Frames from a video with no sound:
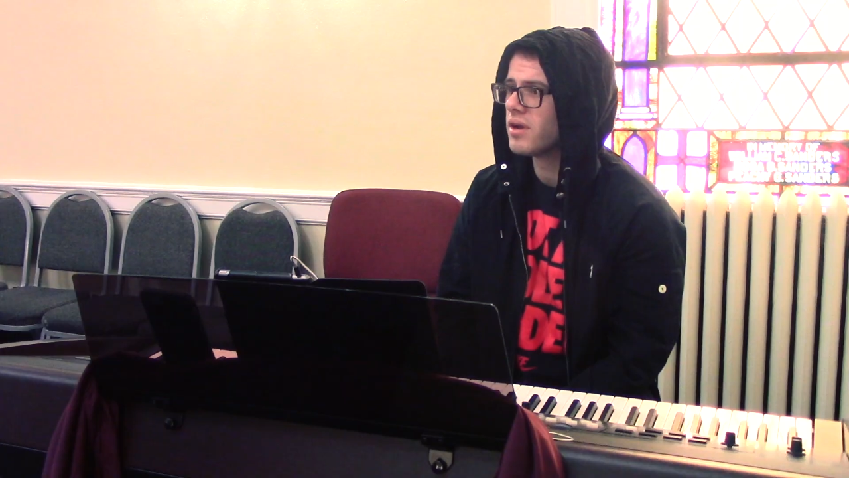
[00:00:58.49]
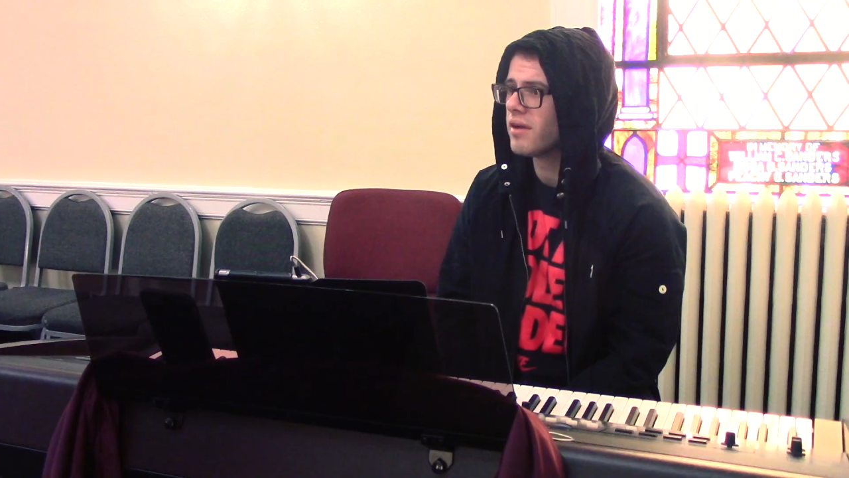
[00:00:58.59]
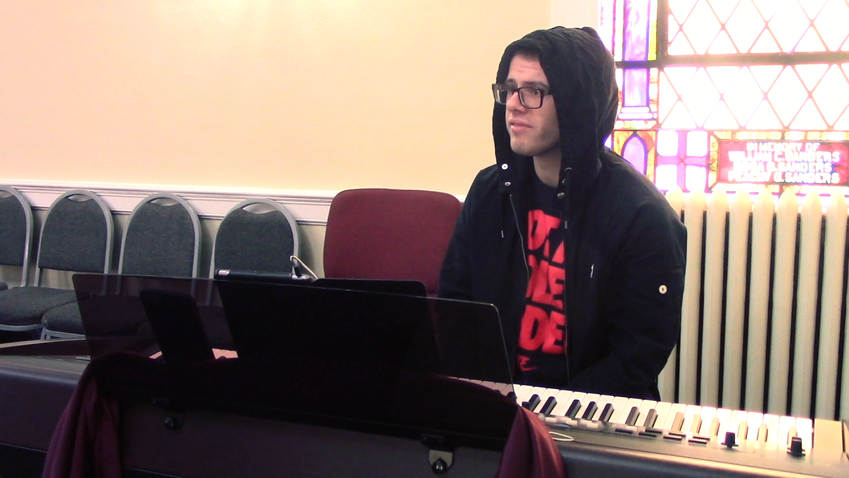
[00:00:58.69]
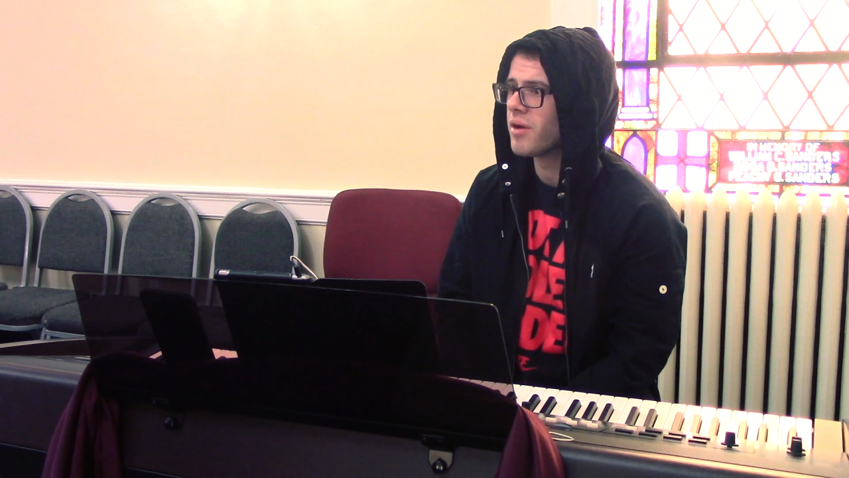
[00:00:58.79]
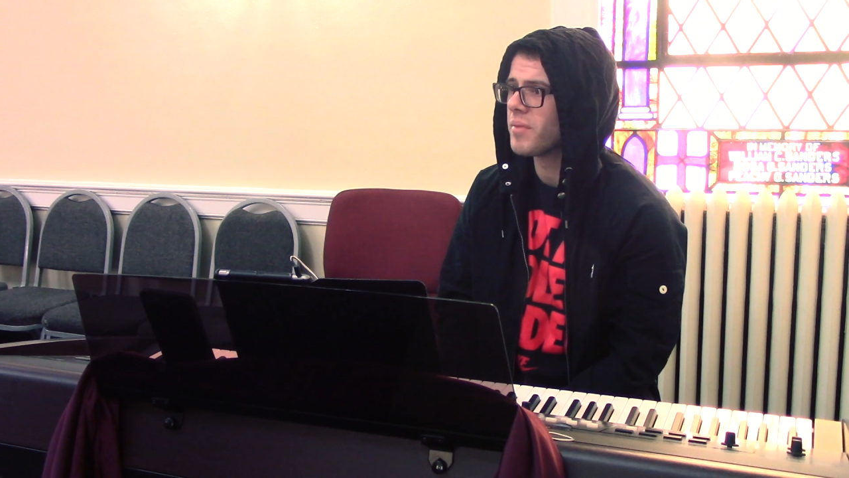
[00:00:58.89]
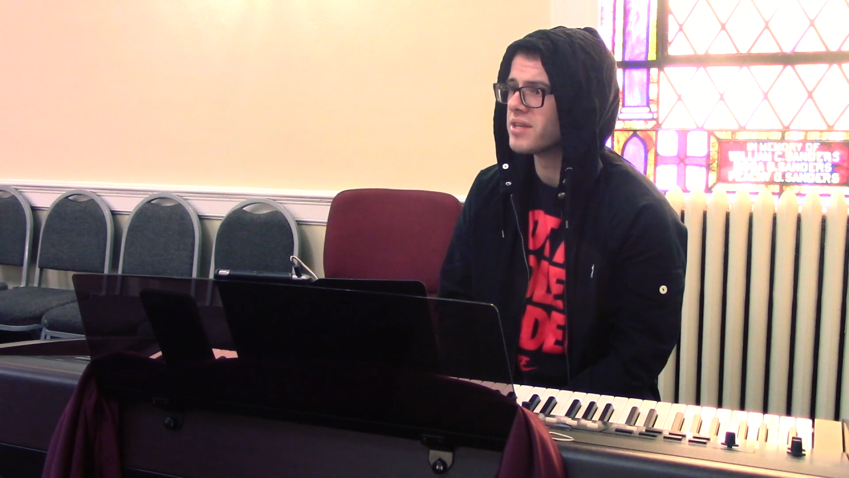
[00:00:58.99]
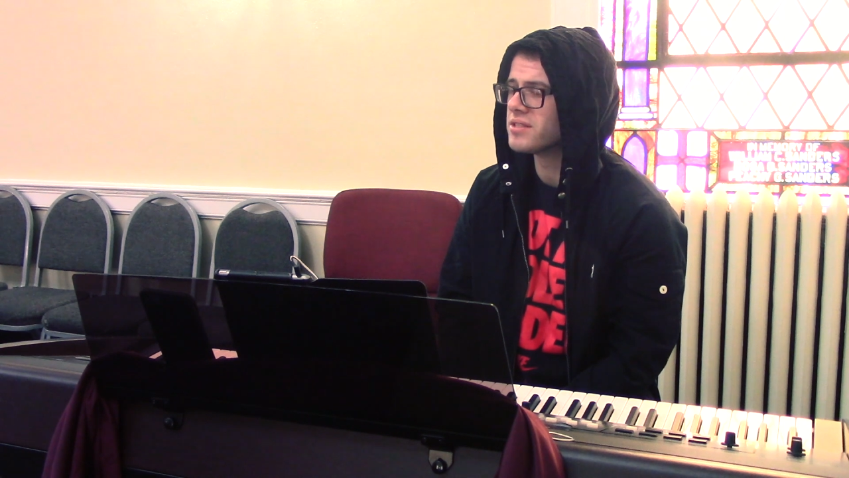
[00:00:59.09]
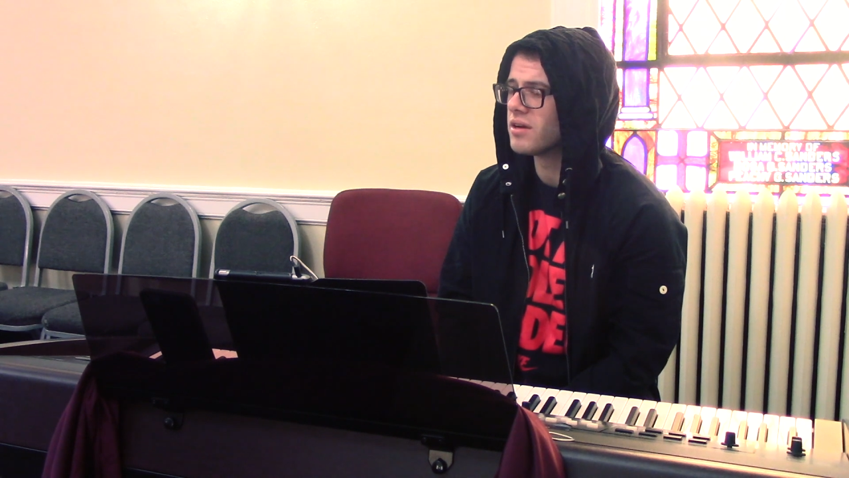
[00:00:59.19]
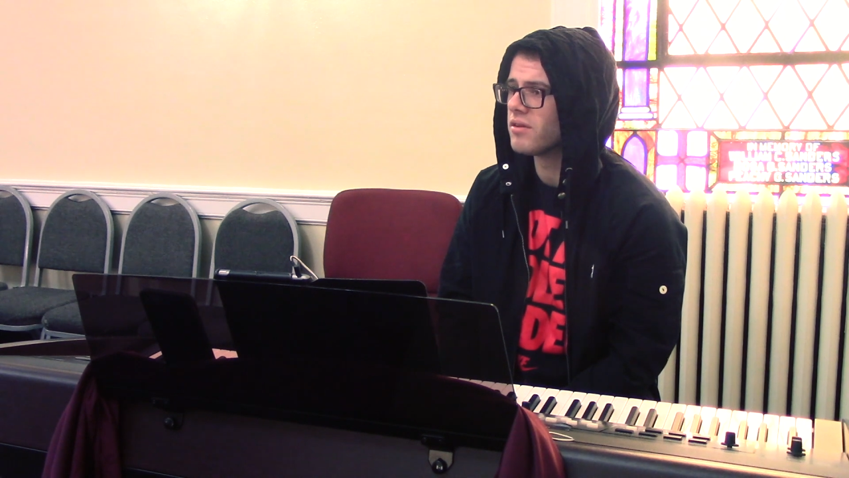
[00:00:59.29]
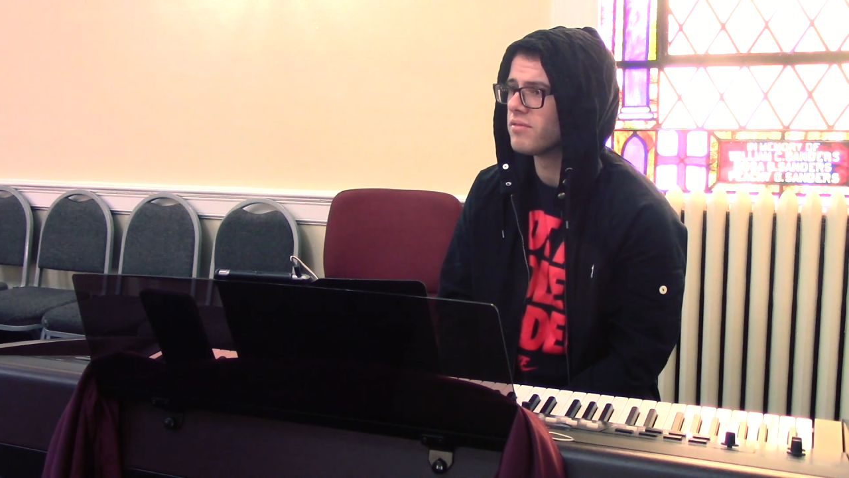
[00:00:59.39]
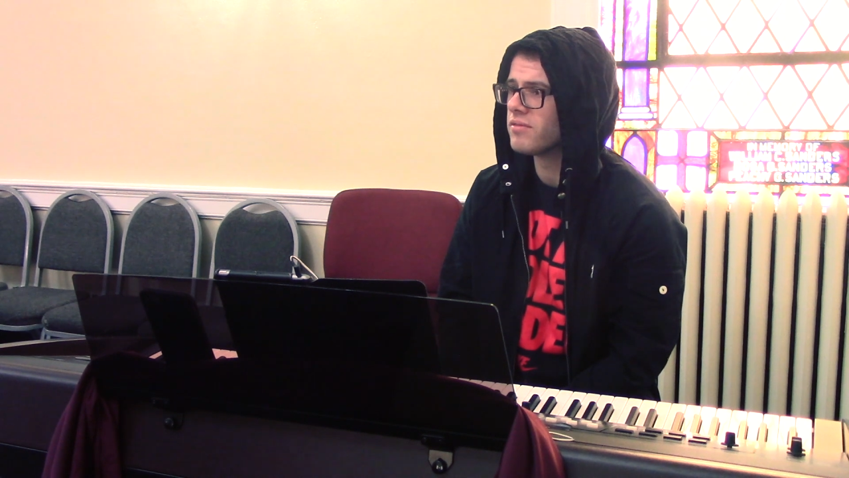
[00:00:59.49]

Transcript: I found myself